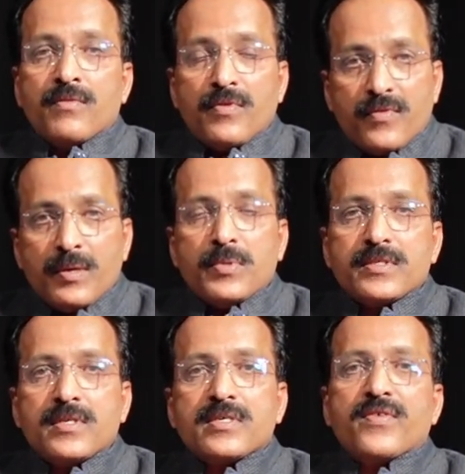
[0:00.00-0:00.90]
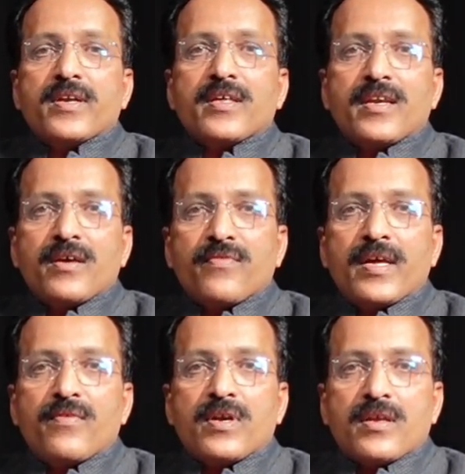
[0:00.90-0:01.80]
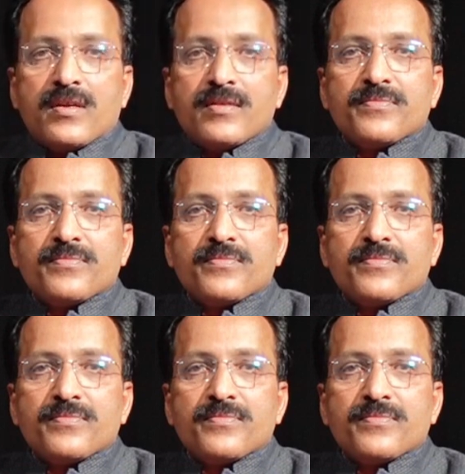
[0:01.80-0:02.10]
50% is given at the end of L110.